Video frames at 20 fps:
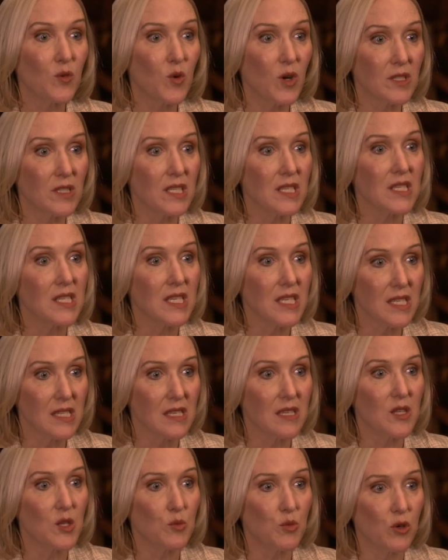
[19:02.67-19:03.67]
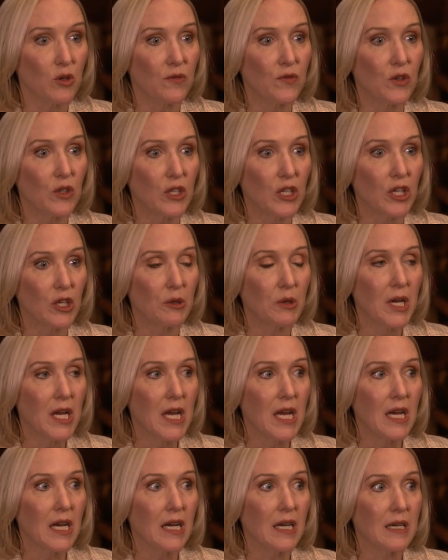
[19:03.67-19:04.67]
Walt Disney, Disney is in the portfolio,
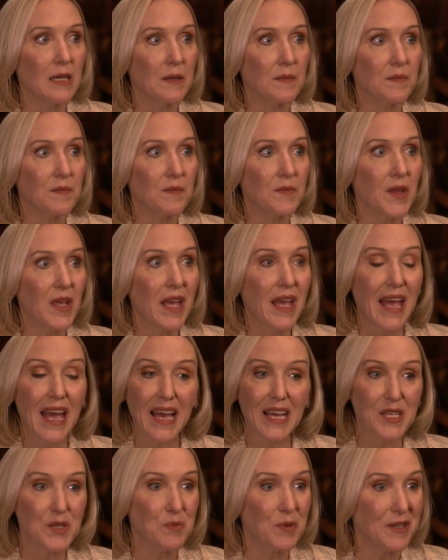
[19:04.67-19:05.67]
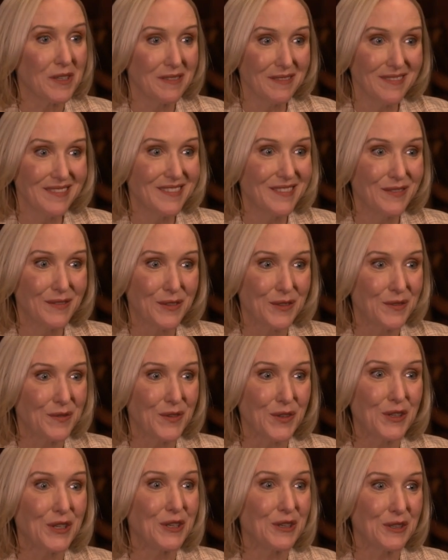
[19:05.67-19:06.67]
um, has been for,
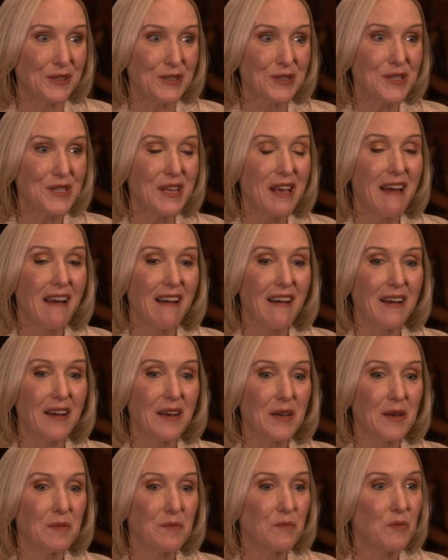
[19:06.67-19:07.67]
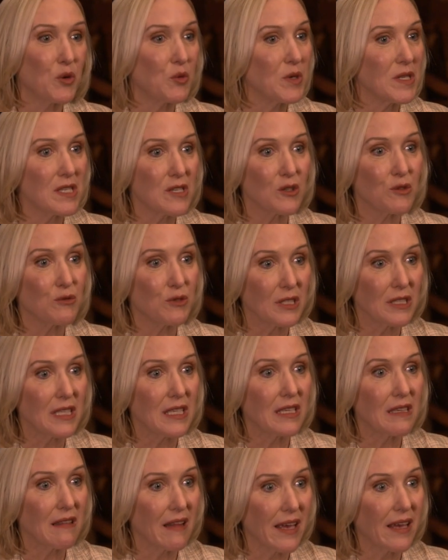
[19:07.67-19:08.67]
for years, mm-hmm. um, but we still
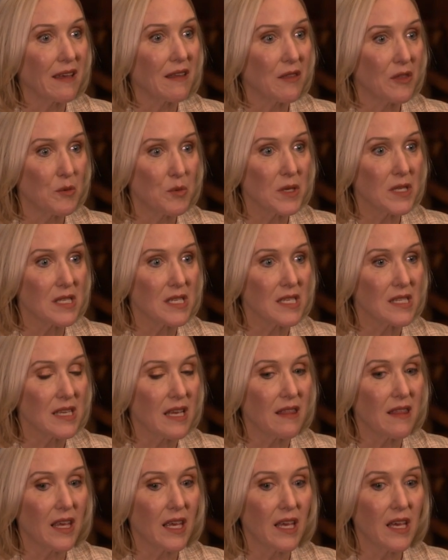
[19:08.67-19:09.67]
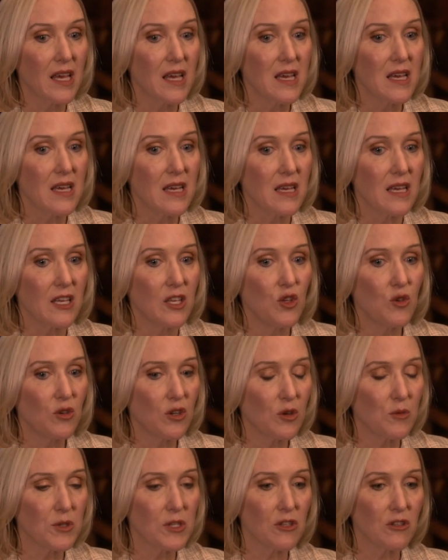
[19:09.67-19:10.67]
really like the business. I think you
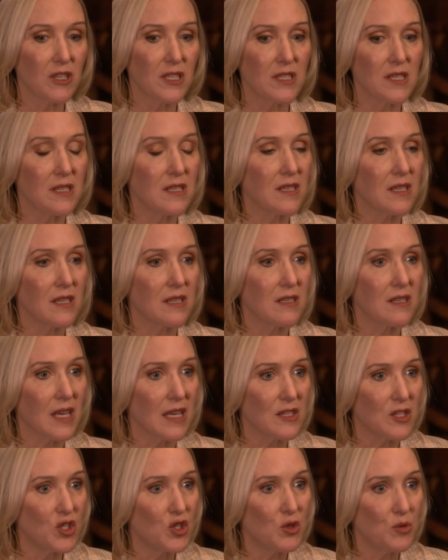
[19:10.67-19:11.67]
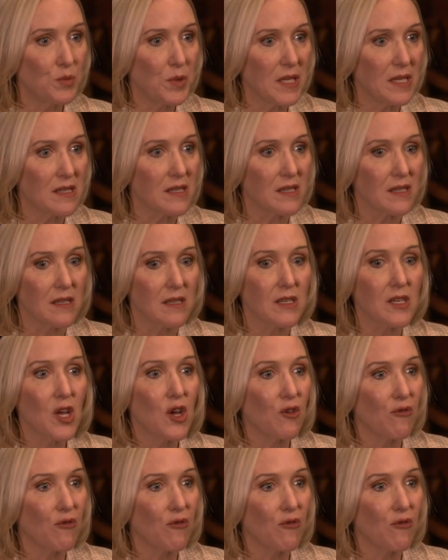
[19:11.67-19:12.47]
could almost look at Disney as, as two pieces.